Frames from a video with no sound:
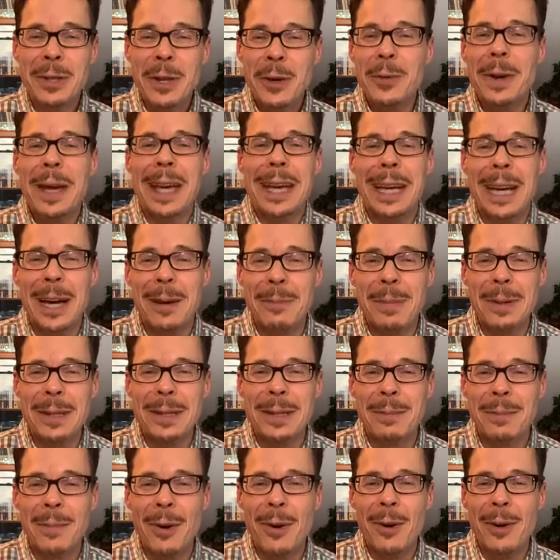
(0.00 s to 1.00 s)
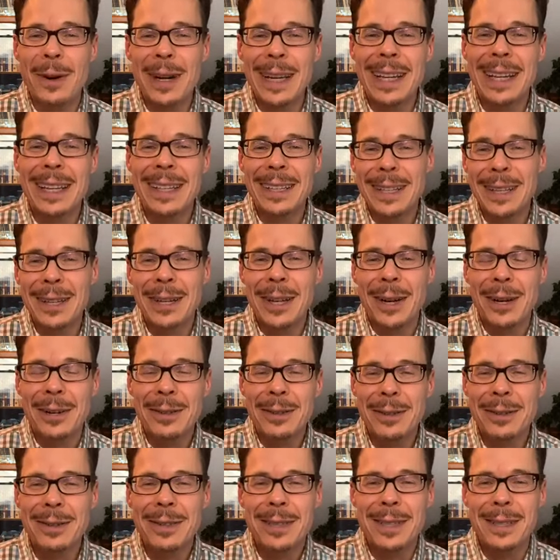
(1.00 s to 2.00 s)
wake up in the morning and
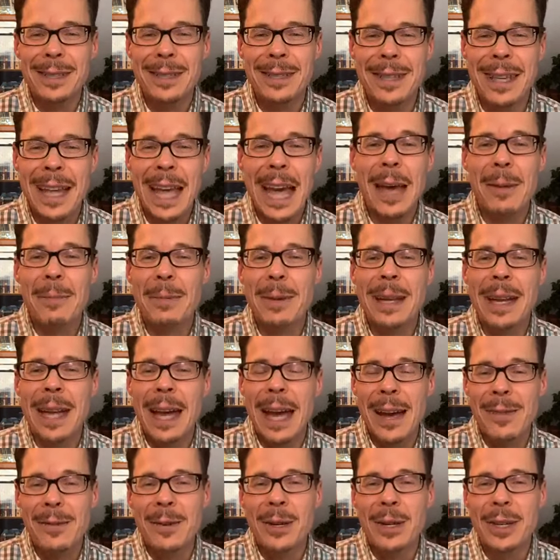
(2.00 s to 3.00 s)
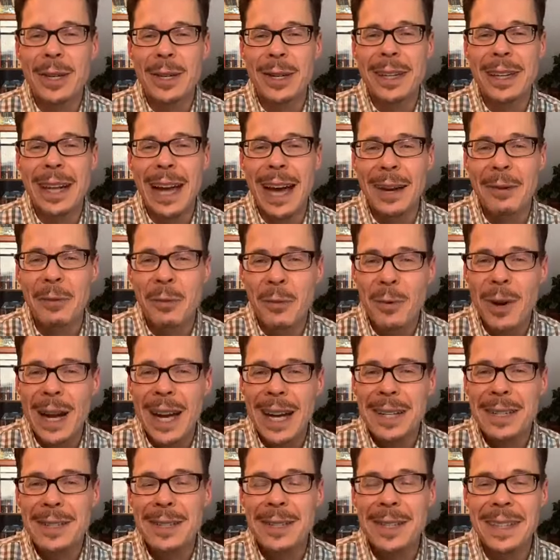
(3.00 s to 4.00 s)
you're just happy to have a good night
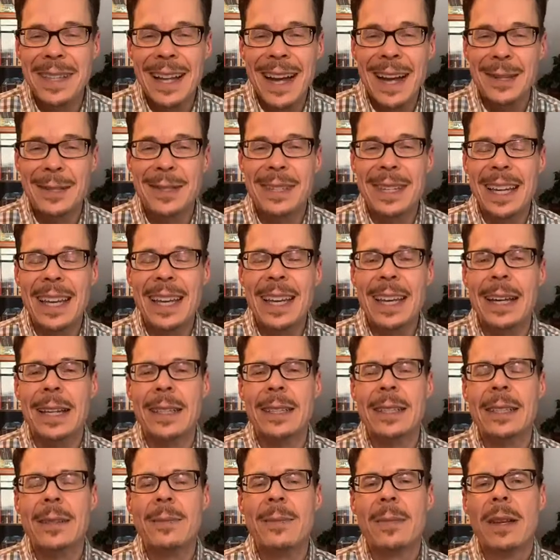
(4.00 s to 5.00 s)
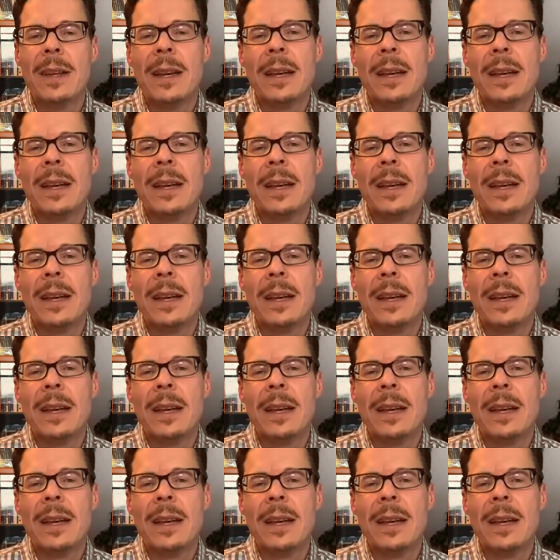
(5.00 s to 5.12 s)
rest, and that's it.